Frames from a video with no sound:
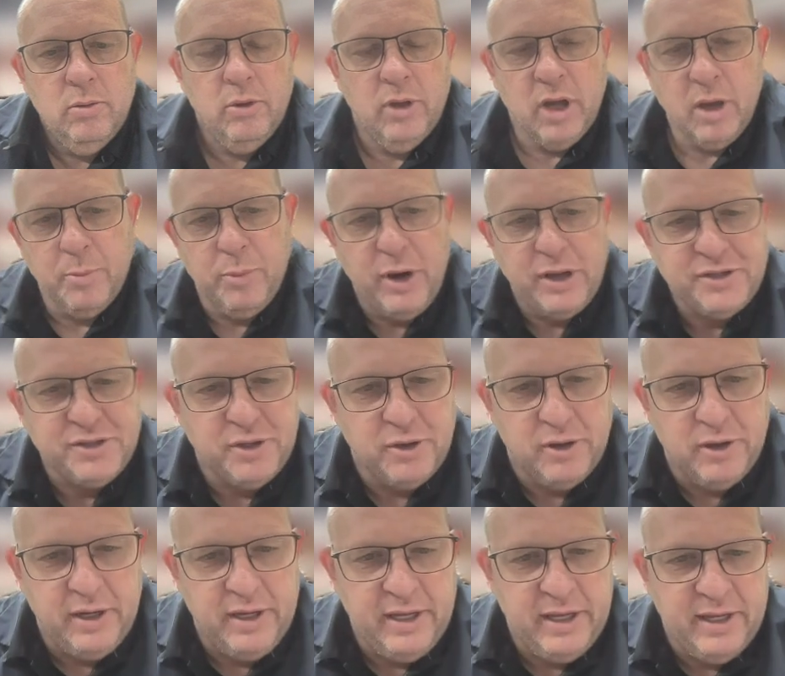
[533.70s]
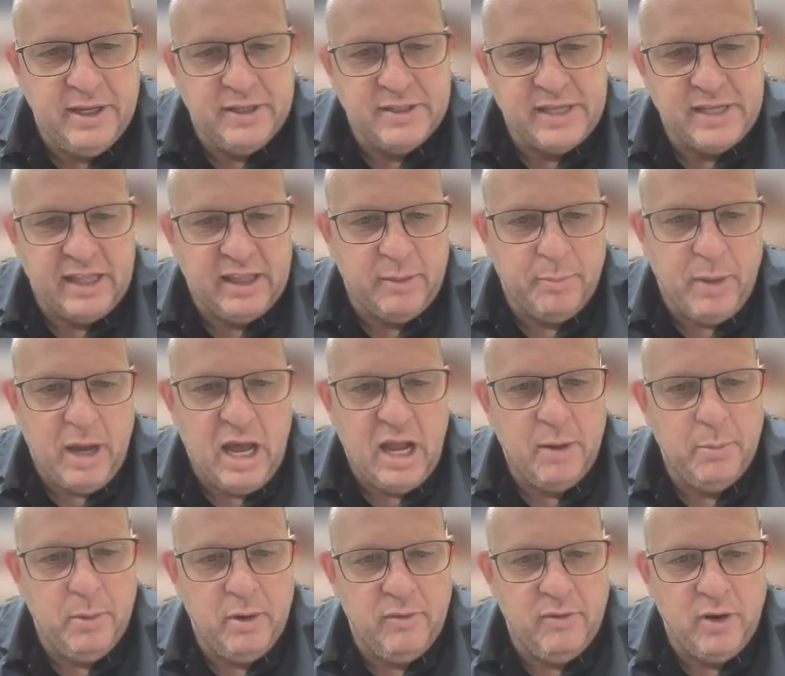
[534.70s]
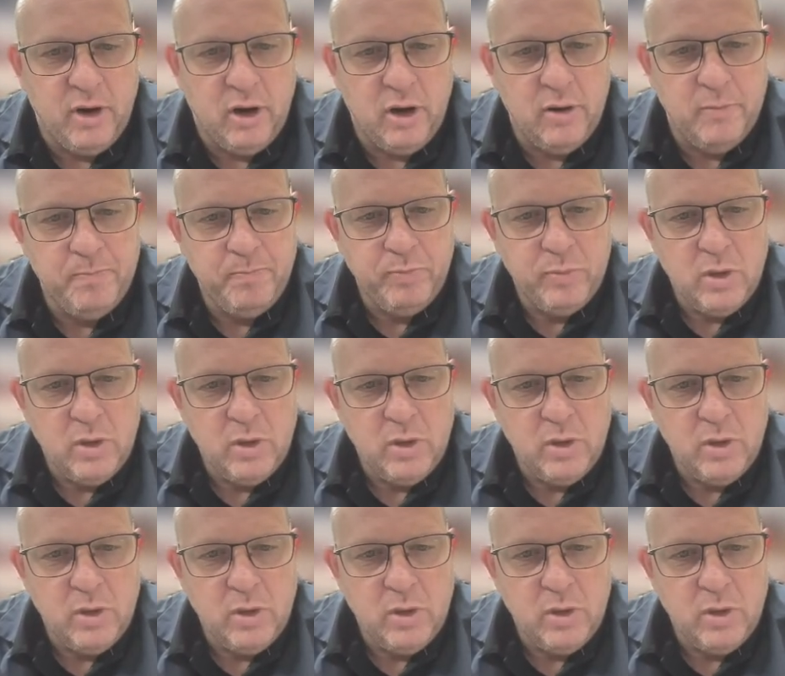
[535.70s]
The compressor is at the bottom of our